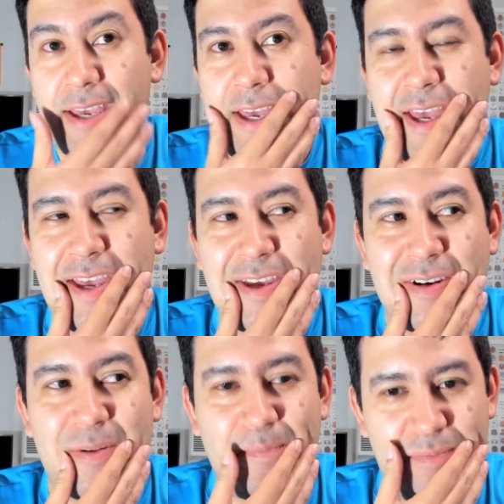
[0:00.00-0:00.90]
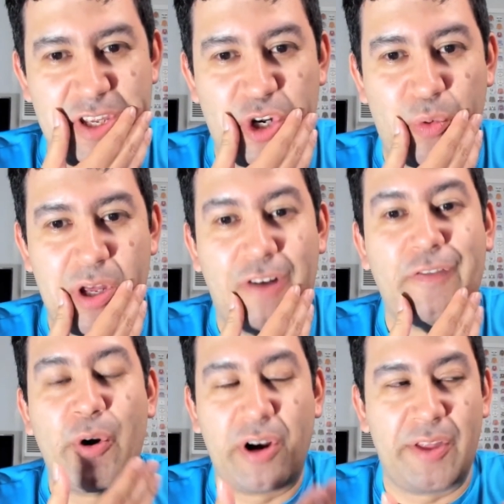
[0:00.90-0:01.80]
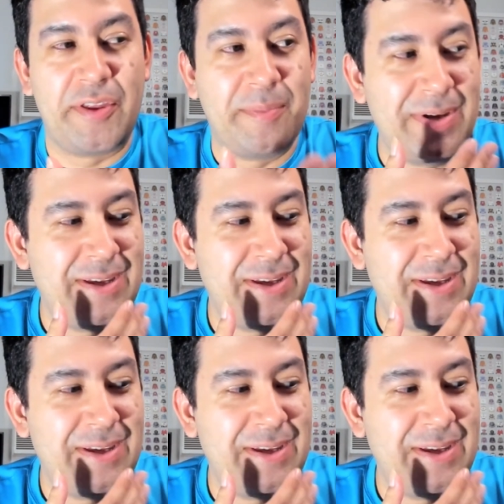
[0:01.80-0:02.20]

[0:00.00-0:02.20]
And, you know, we all voted on them